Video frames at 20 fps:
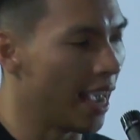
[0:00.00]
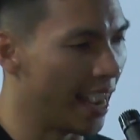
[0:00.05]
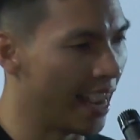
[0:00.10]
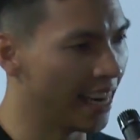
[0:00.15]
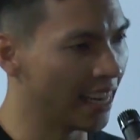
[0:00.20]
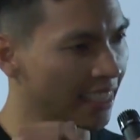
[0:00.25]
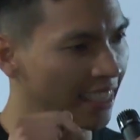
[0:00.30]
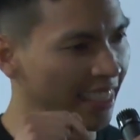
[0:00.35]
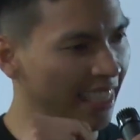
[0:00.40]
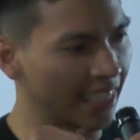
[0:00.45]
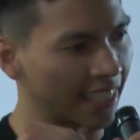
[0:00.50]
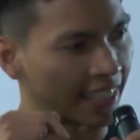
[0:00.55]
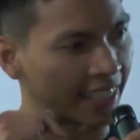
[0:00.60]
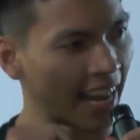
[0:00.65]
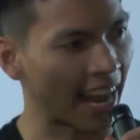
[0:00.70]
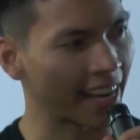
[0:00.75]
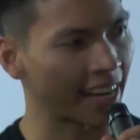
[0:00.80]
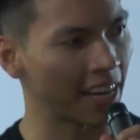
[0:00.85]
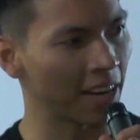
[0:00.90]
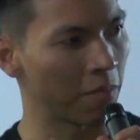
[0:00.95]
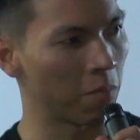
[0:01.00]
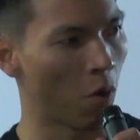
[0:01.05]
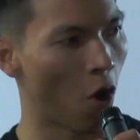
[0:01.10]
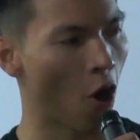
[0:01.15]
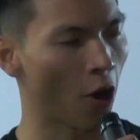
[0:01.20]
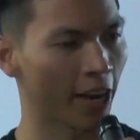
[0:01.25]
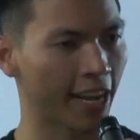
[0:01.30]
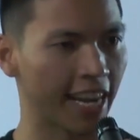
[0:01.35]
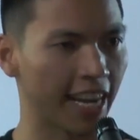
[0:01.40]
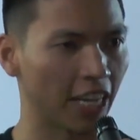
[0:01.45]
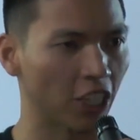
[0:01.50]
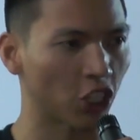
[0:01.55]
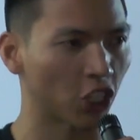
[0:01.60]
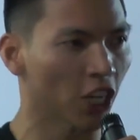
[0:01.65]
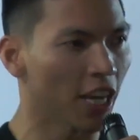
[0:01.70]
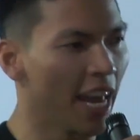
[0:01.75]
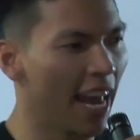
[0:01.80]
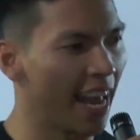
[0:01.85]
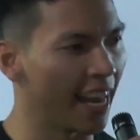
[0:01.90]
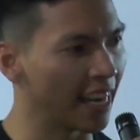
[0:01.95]
It is the second mortgage.
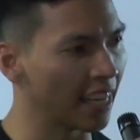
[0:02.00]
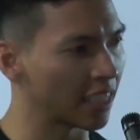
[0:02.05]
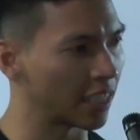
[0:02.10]
It